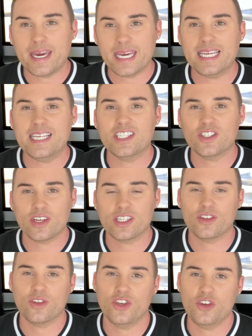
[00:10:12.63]
any
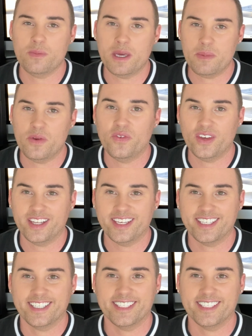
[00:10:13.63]
stressor that you may be feeling.